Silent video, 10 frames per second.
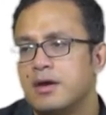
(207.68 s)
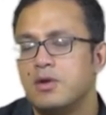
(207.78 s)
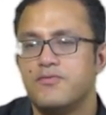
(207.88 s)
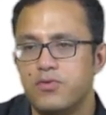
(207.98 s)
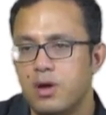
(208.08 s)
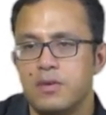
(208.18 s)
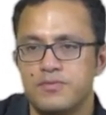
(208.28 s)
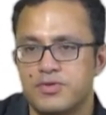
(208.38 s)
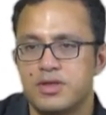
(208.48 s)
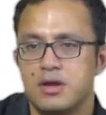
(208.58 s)

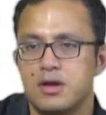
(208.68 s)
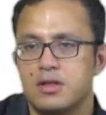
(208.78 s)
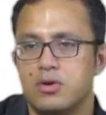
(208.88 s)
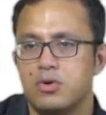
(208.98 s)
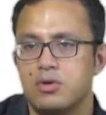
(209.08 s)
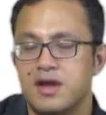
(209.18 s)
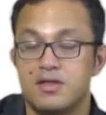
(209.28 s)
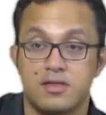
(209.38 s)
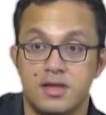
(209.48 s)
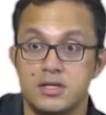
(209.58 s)
informs the whole
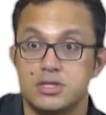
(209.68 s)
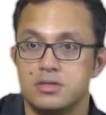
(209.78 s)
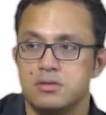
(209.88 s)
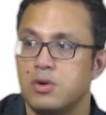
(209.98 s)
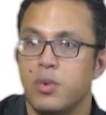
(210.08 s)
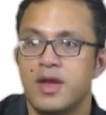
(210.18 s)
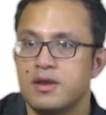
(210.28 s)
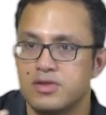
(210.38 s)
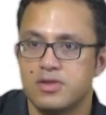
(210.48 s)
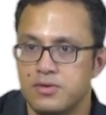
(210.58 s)
existential
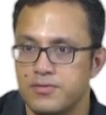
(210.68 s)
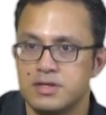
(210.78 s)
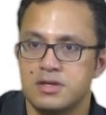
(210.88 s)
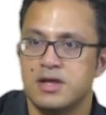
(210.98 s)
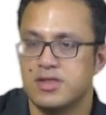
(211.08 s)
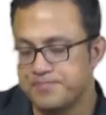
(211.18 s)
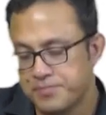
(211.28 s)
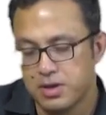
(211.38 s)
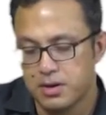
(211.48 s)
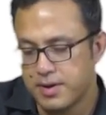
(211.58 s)
awareness of otherness,
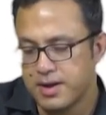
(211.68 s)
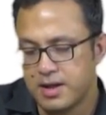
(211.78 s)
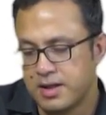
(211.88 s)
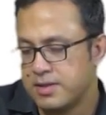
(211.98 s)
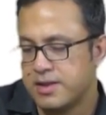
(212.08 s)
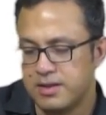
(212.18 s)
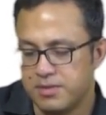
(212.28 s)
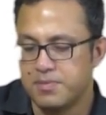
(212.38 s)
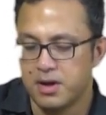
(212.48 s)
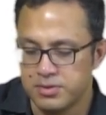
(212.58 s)
right? And that
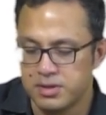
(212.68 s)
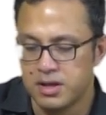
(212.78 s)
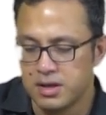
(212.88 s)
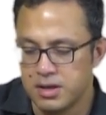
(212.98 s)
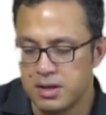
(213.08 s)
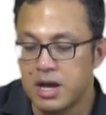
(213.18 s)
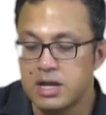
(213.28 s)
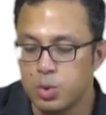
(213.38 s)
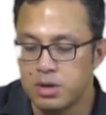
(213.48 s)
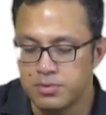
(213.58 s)
is part of the
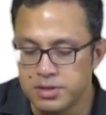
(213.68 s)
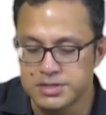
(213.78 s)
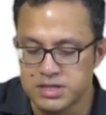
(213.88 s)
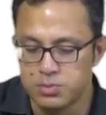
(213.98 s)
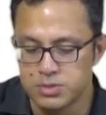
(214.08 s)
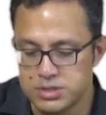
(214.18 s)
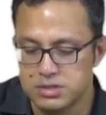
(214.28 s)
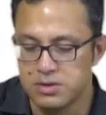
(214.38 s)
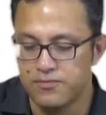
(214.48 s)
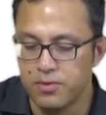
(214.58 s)
unknowability
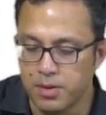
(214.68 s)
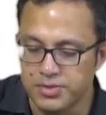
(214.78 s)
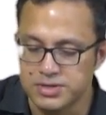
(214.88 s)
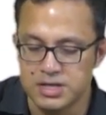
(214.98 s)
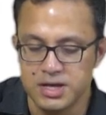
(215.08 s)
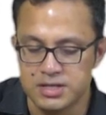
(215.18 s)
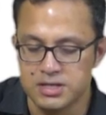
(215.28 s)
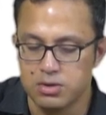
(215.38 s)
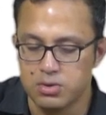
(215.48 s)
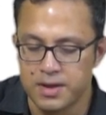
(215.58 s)
which informs delayed
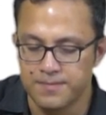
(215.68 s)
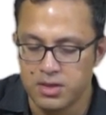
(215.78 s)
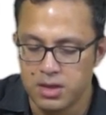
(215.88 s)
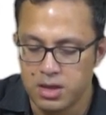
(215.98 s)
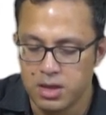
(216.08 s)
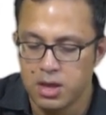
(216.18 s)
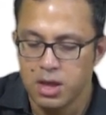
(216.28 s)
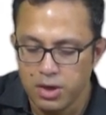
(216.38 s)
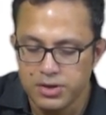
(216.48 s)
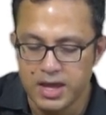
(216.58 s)
decoding.
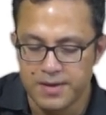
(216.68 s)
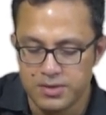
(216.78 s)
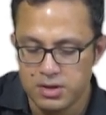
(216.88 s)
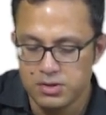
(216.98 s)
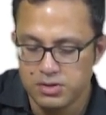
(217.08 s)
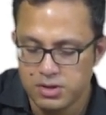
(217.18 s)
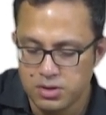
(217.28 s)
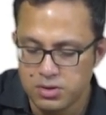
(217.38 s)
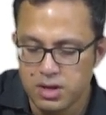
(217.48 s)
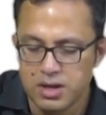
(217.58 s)
Okay,
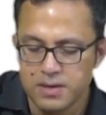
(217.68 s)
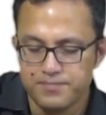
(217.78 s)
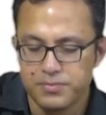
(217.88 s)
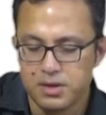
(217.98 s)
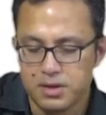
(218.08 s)
so